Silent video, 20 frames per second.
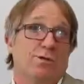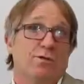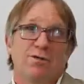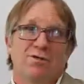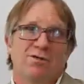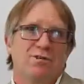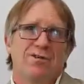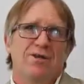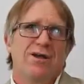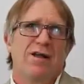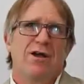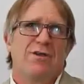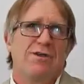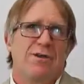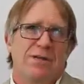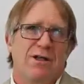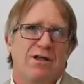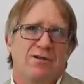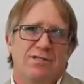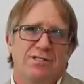You know
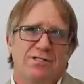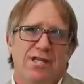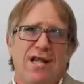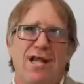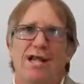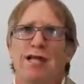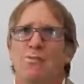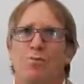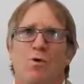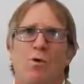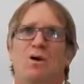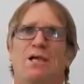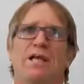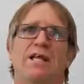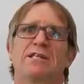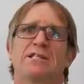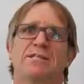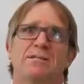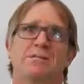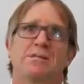the old saying, what
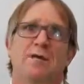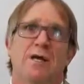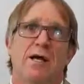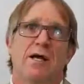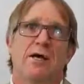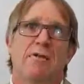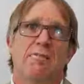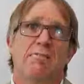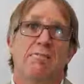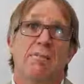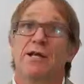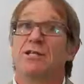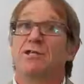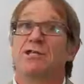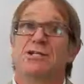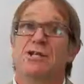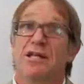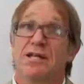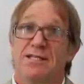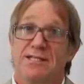gets
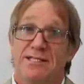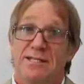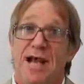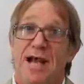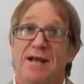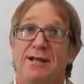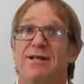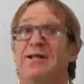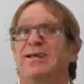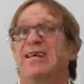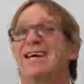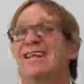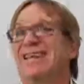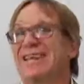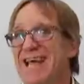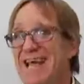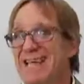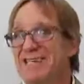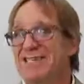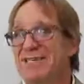measured gets done.
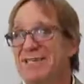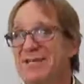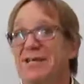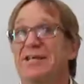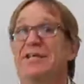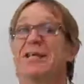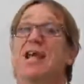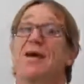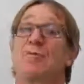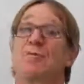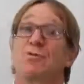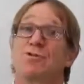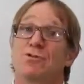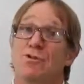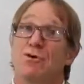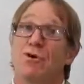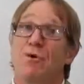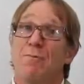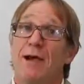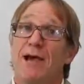That's key. And we'll
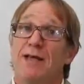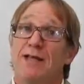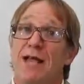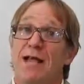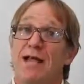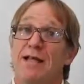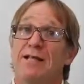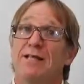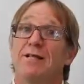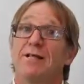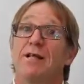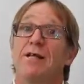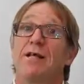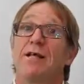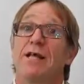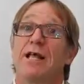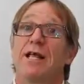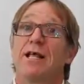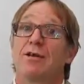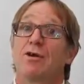talk about that
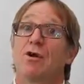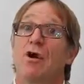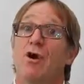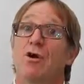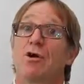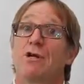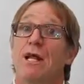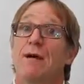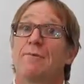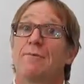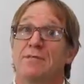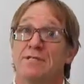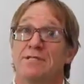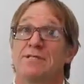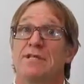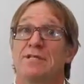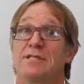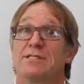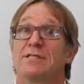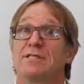in cog number
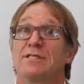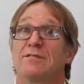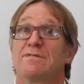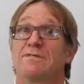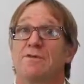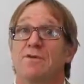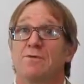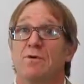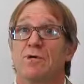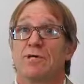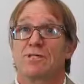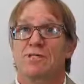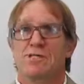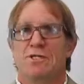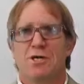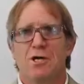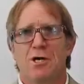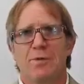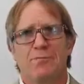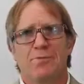6 in a few weeks'
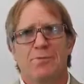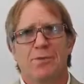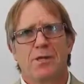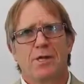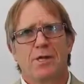time.